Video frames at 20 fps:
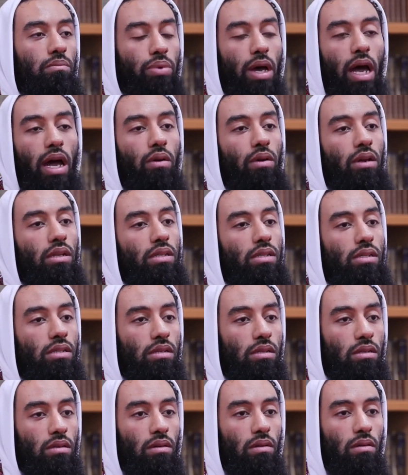
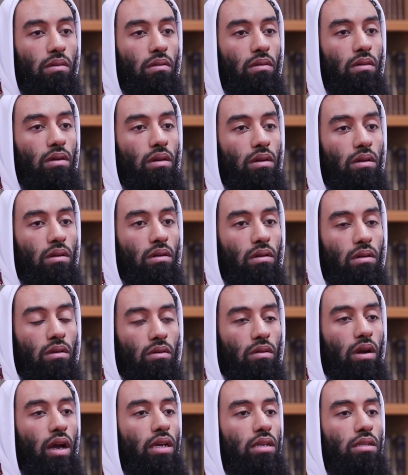parents
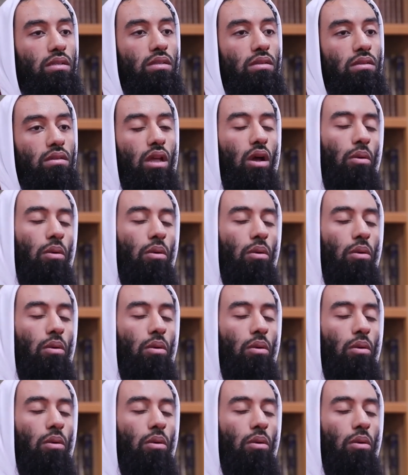right?